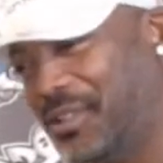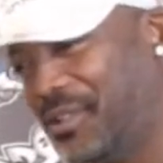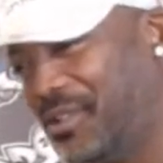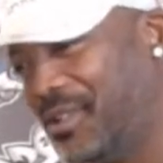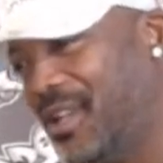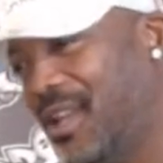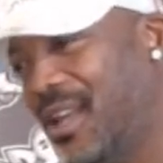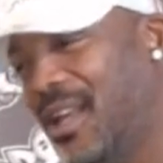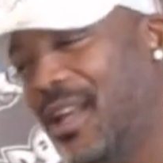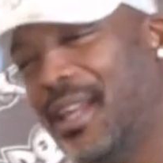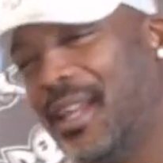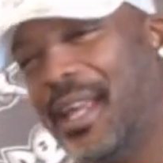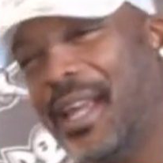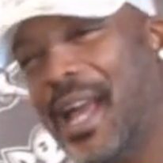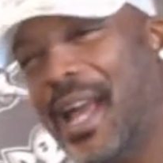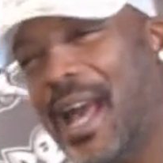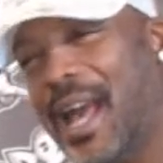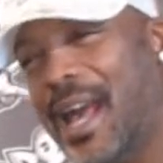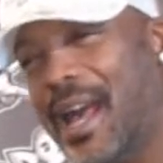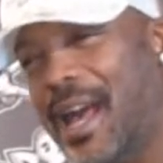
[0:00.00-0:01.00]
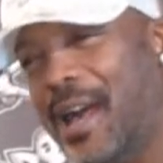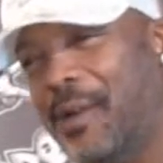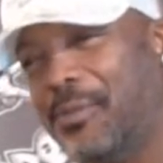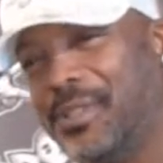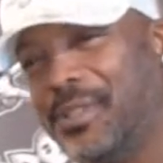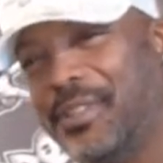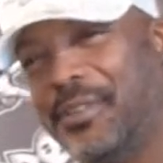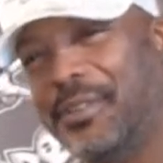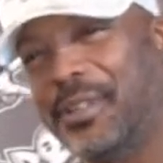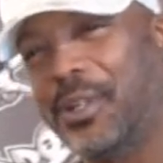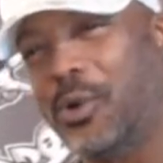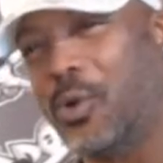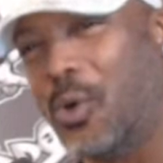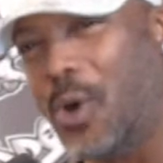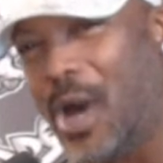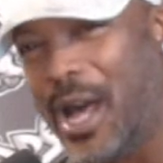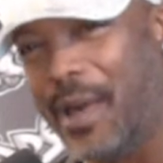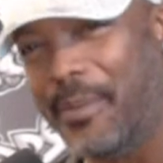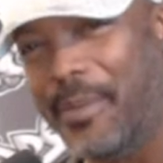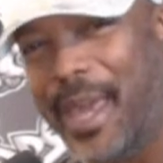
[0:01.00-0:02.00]
shirt. Like I was a
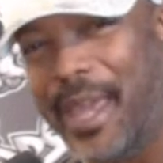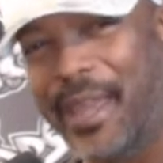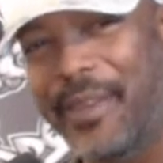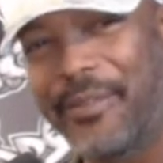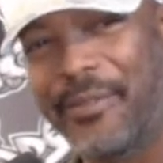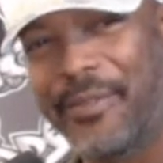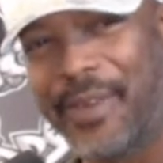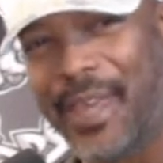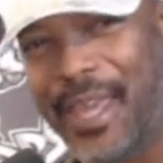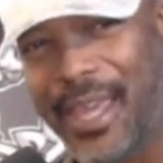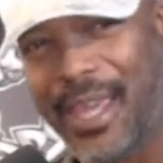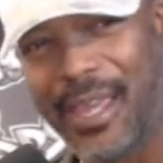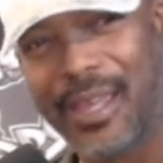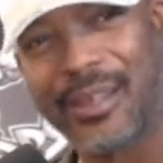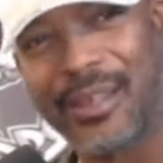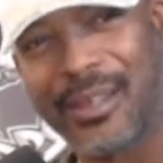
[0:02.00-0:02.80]
Kwame fan,